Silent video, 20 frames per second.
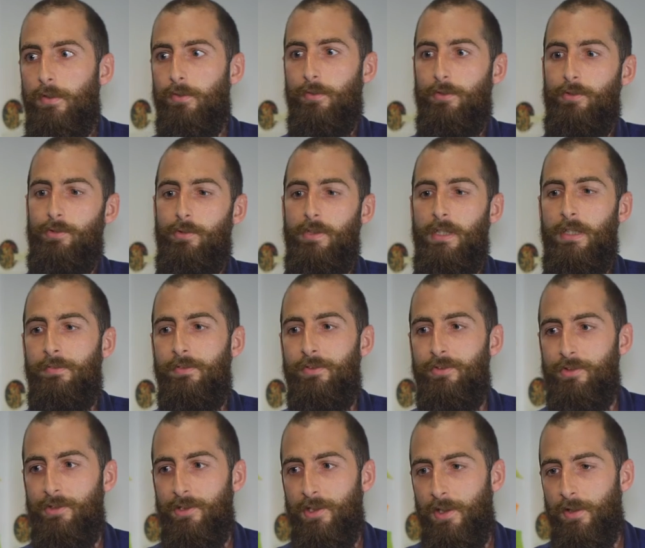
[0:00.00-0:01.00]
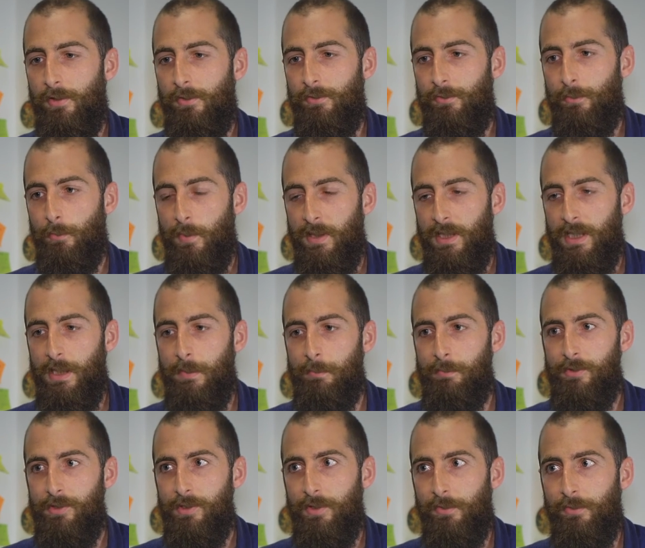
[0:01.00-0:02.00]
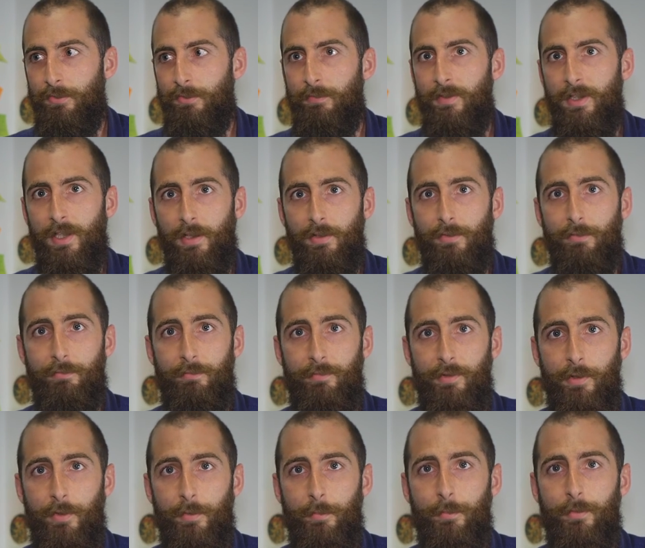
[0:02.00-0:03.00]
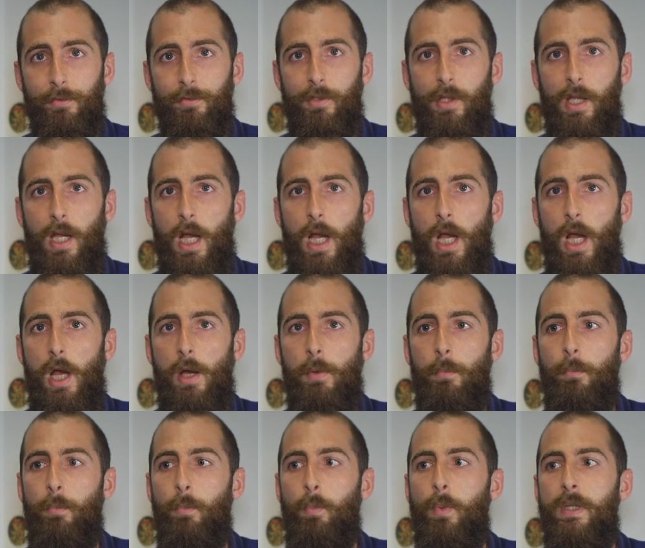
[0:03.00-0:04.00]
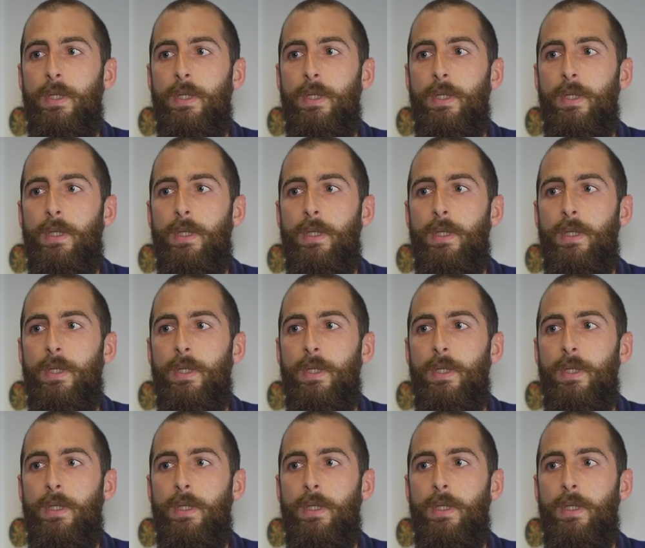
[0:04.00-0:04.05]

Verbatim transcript: So at Joint Effort Studios we produce videos and films. Um,